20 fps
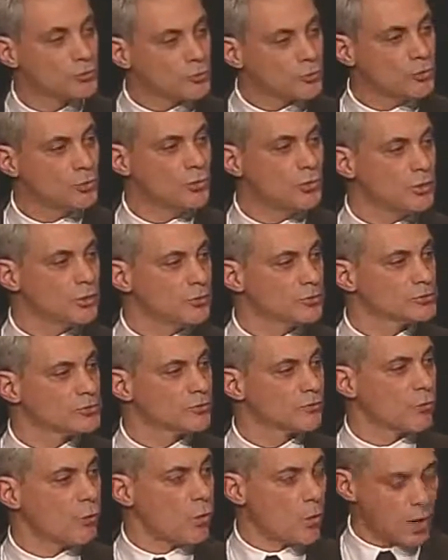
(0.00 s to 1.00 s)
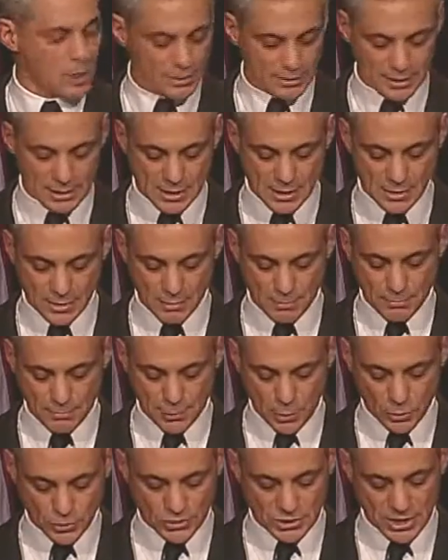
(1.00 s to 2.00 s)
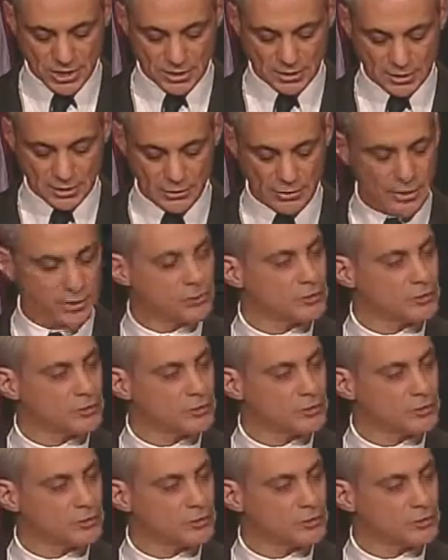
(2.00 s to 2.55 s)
two years of quality post secondary